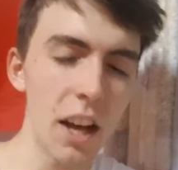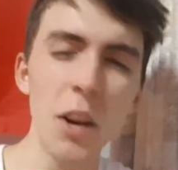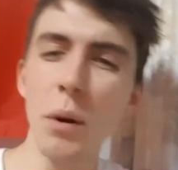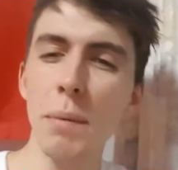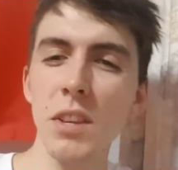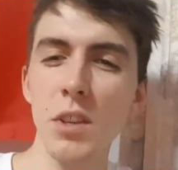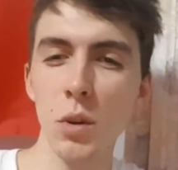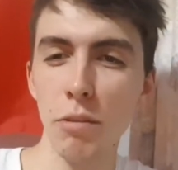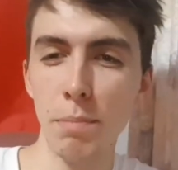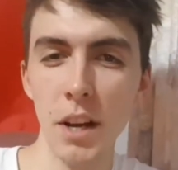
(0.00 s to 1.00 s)
I don't want to be the sort
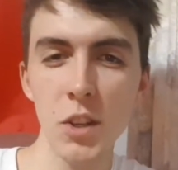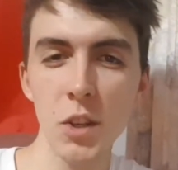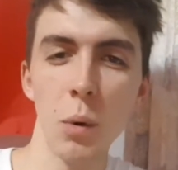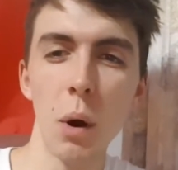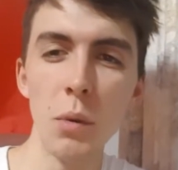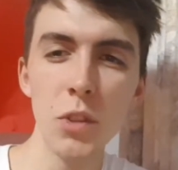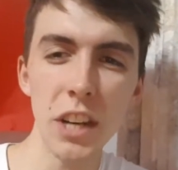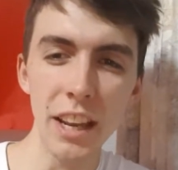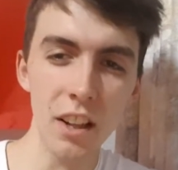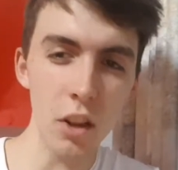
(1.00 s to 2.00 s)
of person who owns an
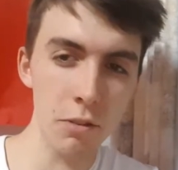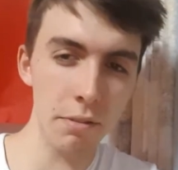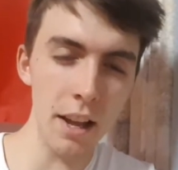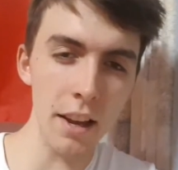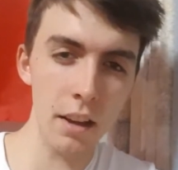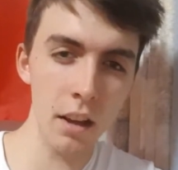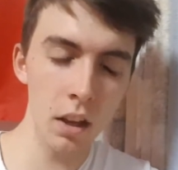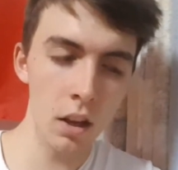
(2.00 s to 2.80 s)
English flag.